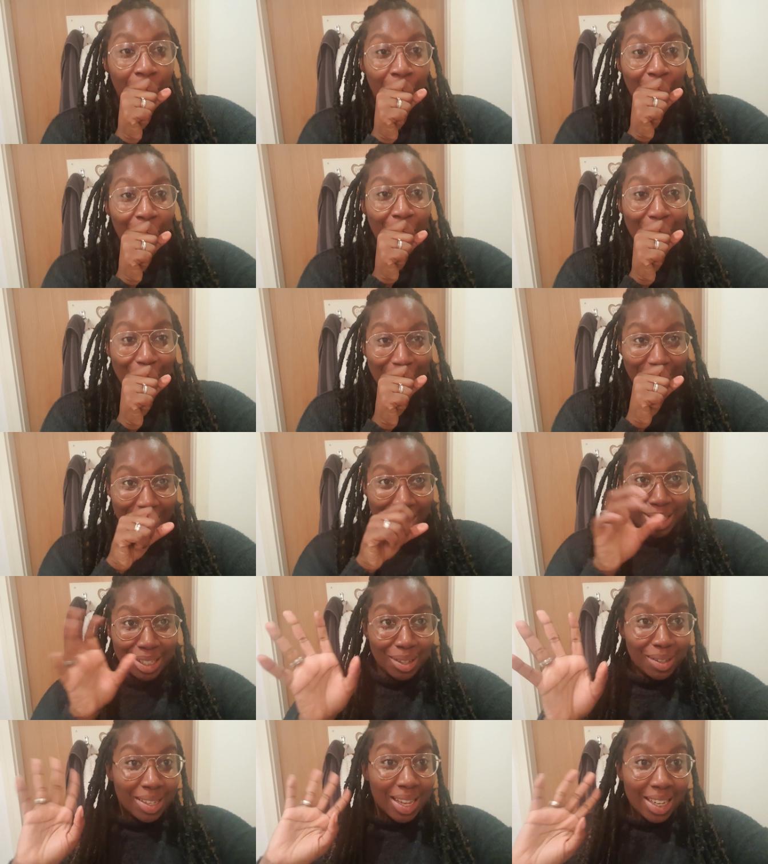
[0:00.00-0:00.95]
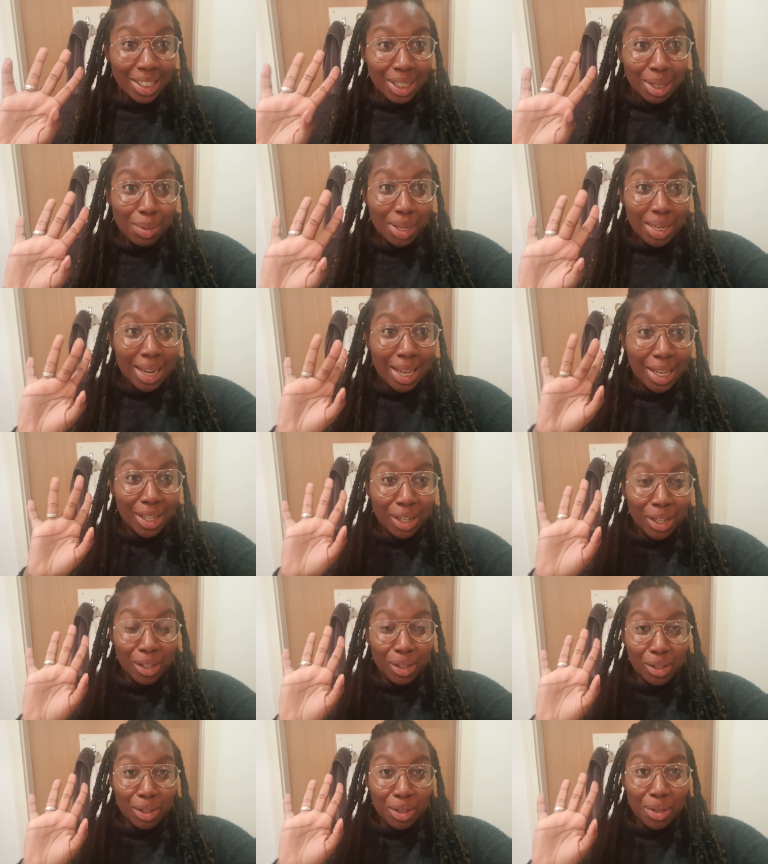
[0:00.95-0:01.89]
Okay, so it's actually been like
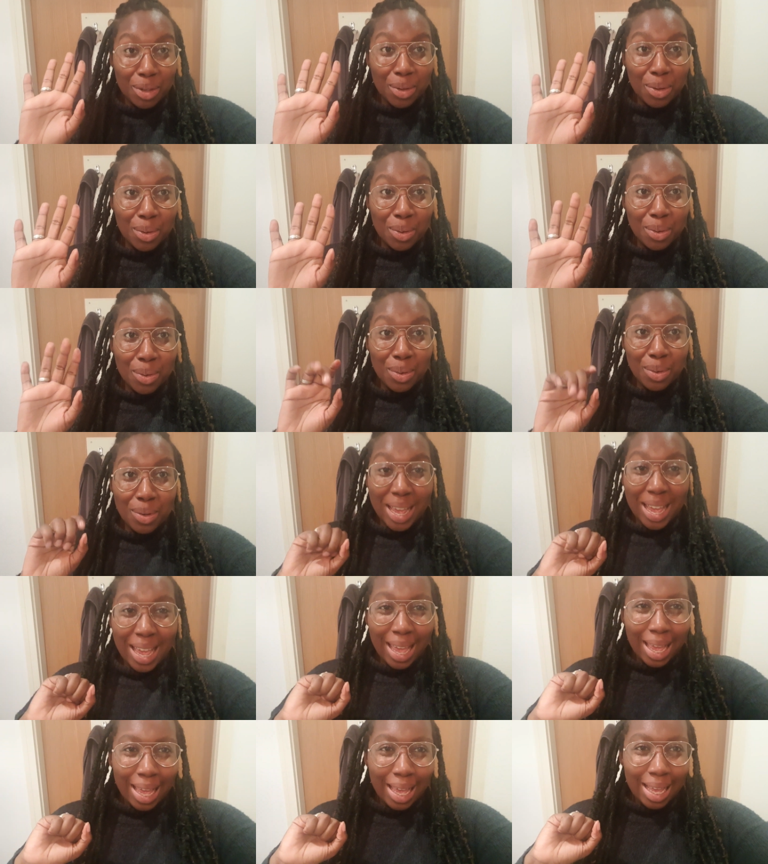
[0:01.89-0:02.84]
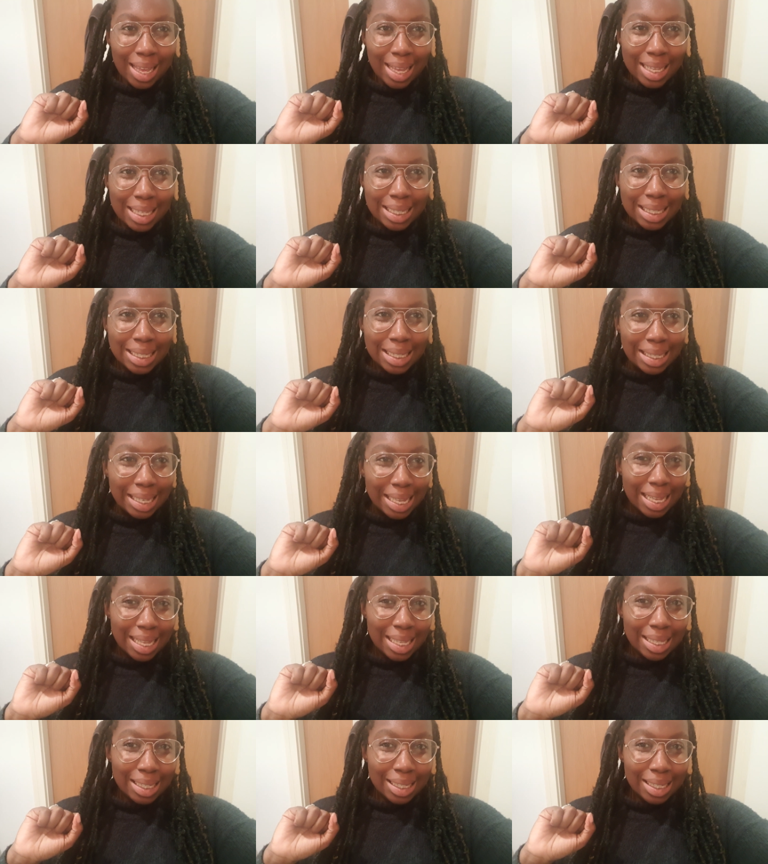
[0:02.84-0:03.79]
2 days
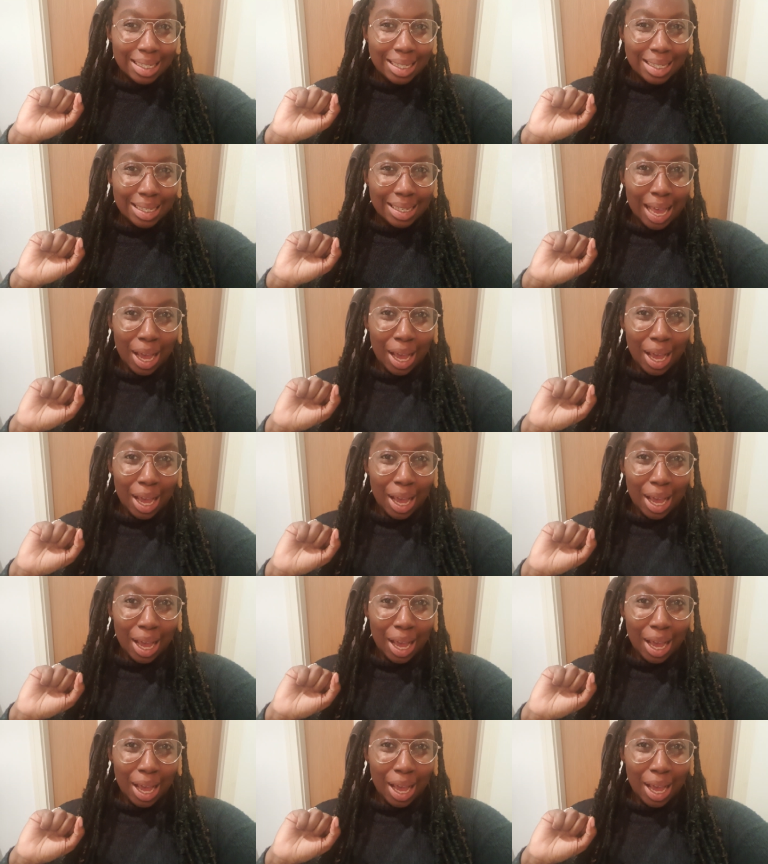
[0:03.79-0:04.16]
since